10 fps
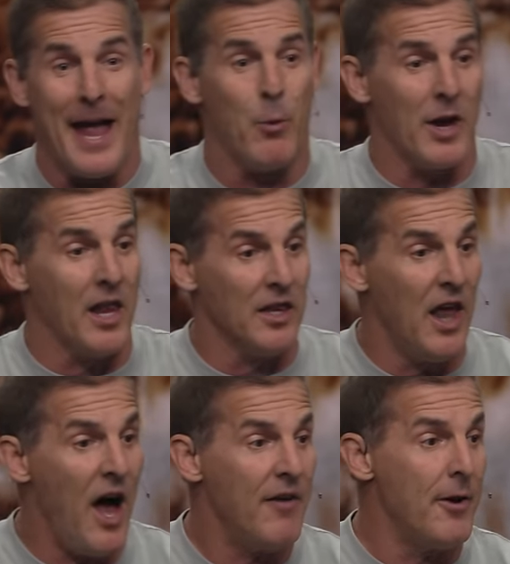And what I
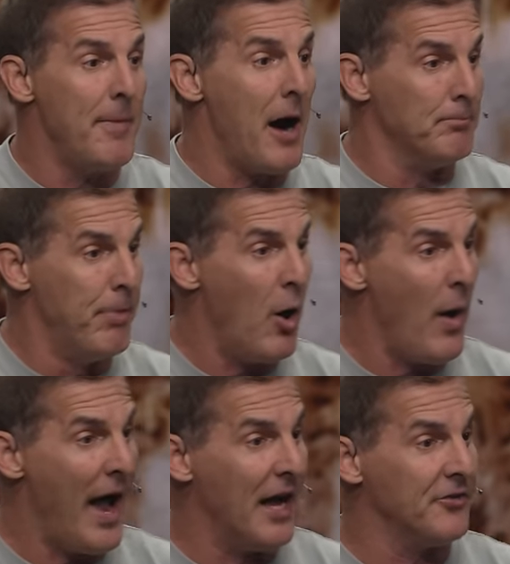love about
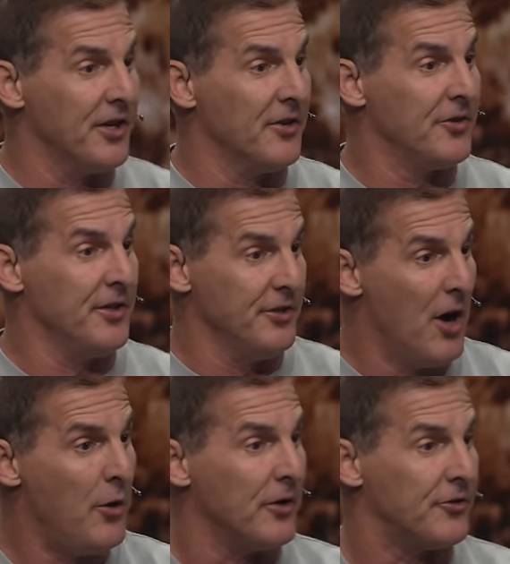Boaz is
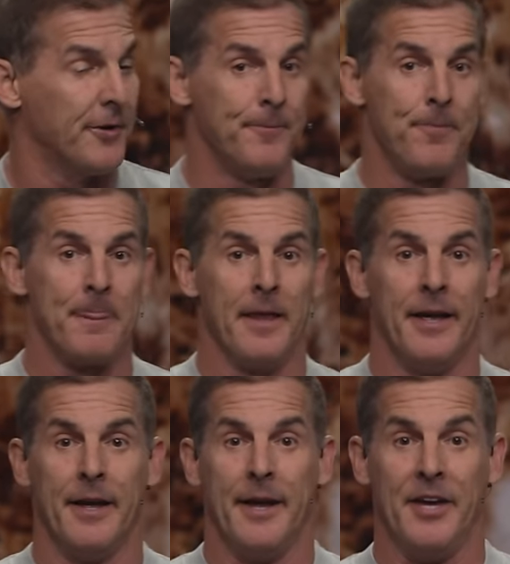notice,
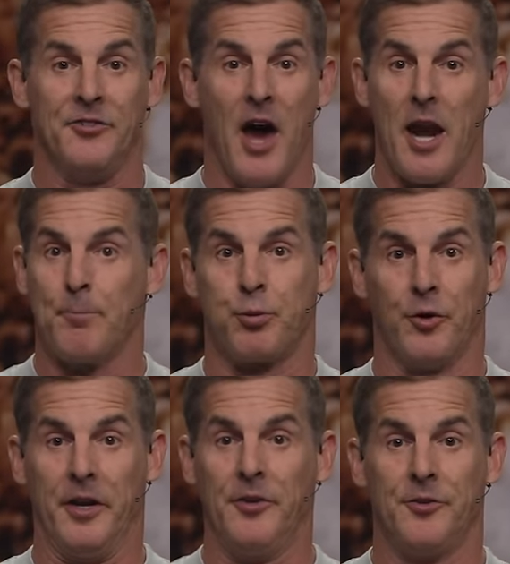he's not a
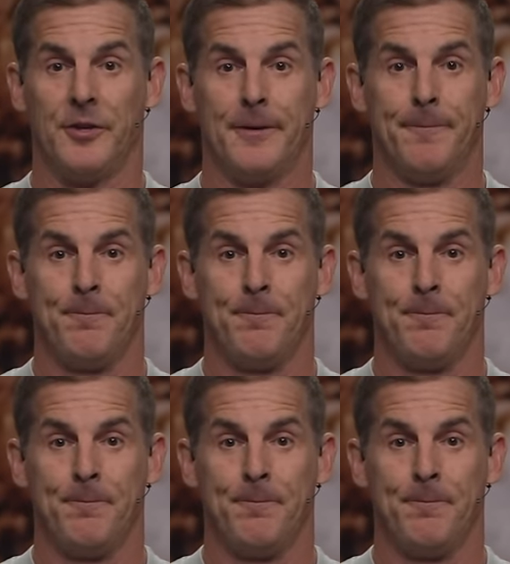priest.